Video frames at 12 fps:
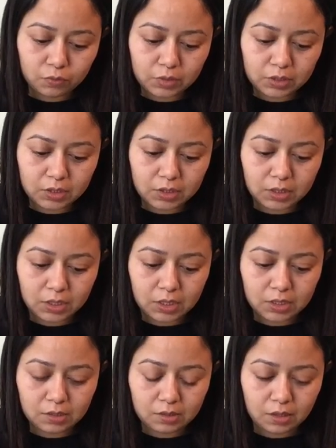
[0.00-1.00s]
really
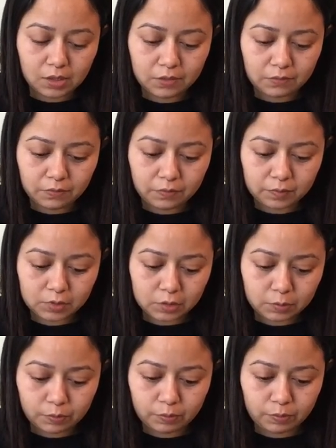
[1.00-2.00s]
need a lot of
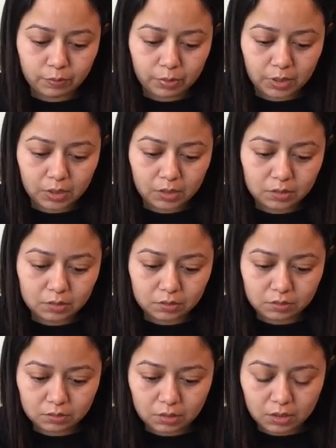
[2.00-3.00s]

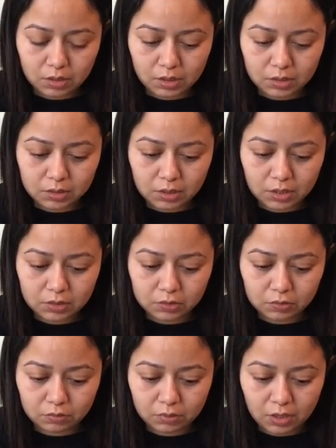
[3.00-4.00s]
space, and these guys
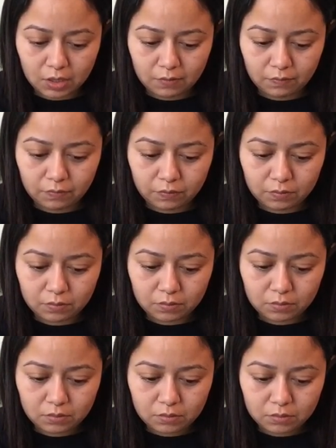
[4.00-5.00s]
don't have
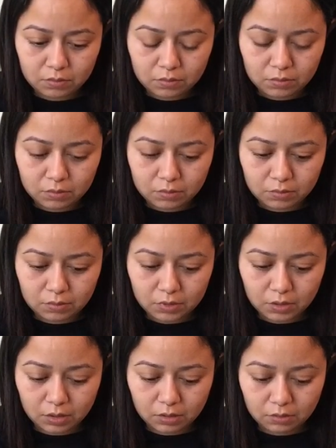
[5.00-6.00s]

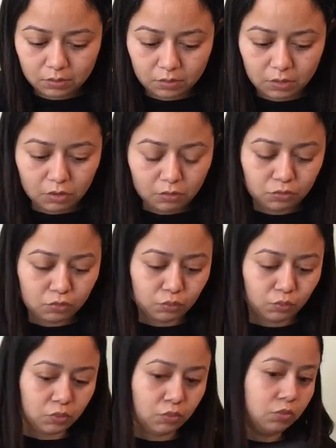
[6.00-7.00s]
like huge
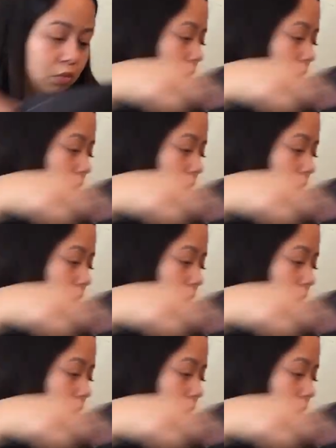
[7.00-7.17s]
roots